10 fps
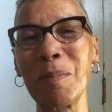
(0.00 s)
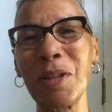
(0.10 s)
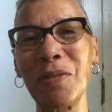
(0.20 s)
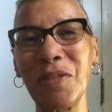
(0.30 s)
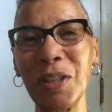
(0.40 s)
of
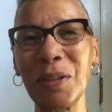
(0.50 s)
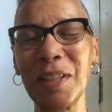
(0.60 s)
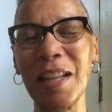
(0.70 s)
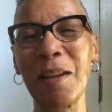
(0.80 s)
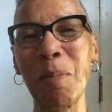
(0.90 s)
the folks
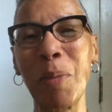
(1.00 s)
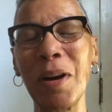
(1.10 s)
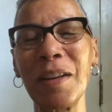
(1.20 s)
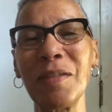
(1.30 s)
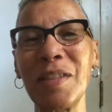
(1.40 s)
that are
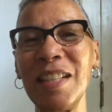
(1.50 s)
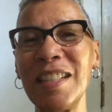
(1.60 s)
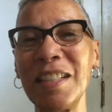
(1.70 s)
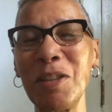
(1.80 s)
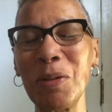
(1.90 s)
part of
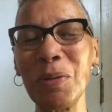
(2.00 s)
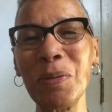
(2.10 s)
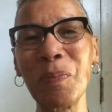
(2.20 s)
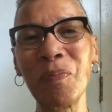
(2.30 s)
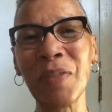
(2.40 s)
season two.
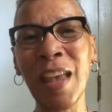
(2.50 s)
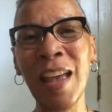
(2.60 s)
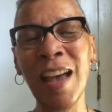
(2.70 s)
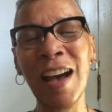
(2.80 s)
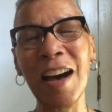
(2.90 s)

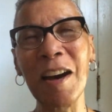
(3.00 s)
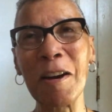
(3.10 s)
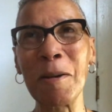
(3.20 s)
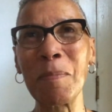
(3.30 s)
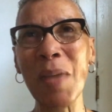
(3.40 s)

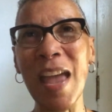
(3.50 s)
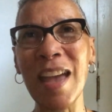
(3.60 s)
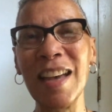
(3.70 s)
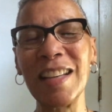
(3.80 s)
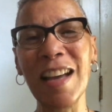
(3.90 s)

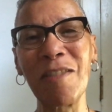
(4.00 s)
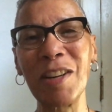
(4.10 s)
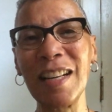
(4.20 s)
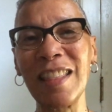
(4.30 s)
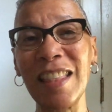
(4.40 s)
And I
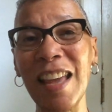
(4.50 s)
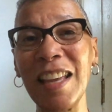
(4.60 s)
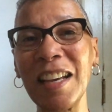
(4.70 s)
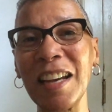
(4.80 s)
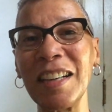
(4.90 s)
want to
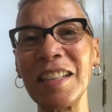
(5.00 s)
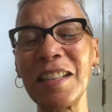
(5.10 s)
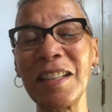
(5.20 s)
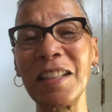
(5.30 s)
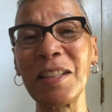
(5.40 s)
thank
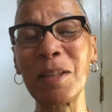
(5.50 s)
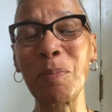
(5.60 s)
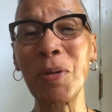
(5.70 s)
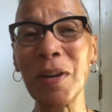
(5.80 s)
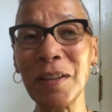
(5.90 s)
the
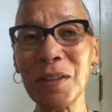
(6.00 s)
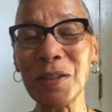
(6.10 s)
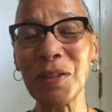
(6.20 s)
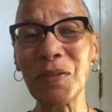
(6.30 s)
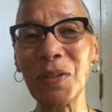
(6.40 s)

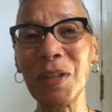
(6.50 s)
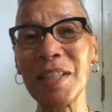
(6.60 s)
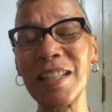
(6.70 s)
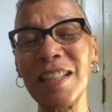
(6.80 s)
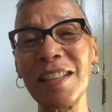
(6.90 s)
supporters for
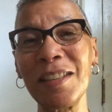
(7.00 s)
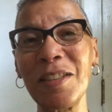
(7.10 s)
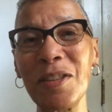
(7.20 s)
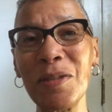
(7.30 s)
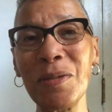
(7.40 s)
season
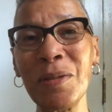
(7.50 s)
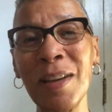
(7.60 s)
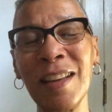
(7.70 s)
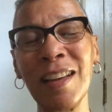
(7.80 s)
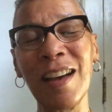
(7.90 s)
two,
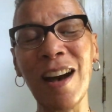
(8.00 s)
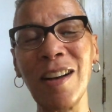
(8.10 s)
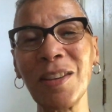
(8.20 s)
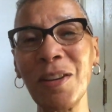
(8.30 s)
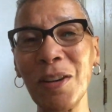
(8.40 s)

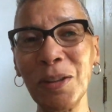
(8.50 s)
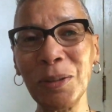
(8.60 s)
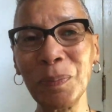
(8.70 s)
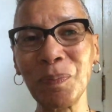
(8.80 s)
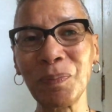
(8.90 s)
Algo,
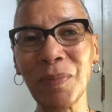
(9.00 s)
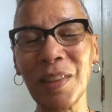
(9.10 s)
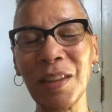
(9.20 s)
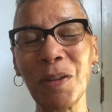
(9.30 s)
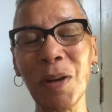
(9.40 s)

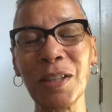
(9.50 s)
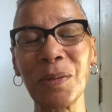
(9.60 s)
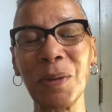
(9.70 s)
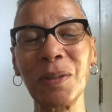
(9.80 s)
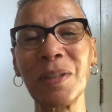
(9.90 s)
the
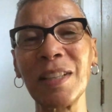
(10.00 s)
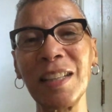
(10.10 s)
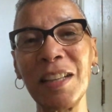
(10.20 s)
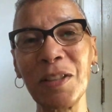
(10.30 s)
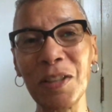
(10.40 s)
Crossroads
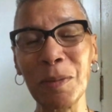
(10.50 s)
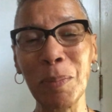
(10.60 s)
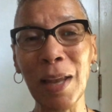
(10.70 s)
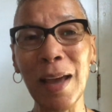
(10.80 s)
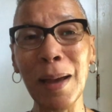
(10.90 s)
Leadership
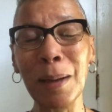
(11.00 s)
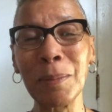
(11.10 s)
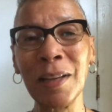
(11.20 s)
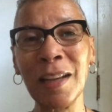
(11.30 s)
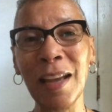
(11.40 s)
Lab,
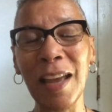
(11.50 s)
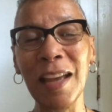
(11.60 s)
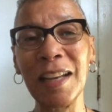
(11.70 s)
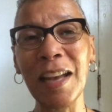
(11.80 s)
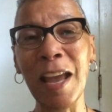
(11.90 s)

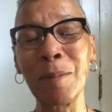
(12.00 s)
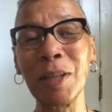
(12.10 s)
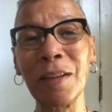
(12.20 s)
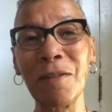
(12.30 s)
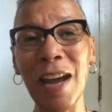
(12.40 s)
and
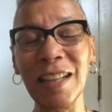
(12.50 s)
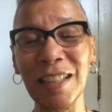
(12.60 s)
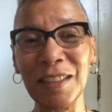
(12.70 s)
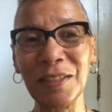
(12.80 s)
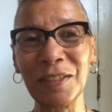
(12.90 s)
Emily
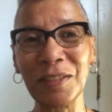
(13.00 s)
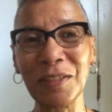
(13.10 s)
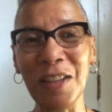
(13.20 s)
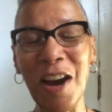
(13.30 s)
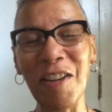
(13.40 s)
Ratliff.
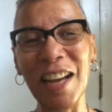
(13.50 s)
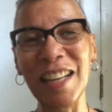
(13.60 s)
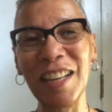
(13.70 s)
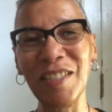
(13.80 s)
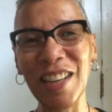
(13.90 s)
All right,
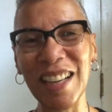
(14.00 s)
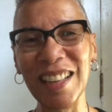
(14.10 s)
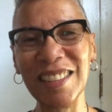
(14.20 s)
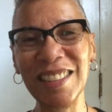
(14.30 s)
here we go.